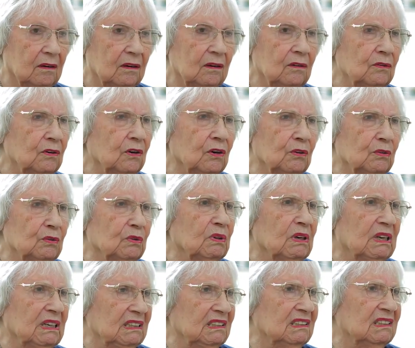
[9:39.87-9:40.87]
Oh no, you
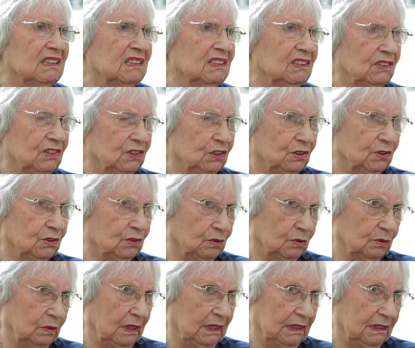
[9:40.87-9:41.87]
are a dirty
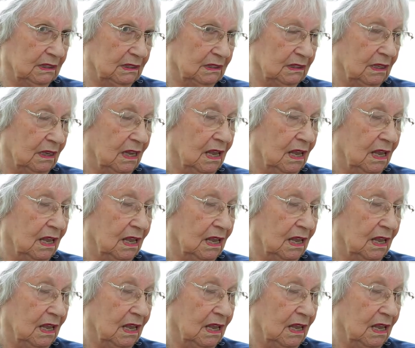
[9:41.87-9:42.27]
Jewess.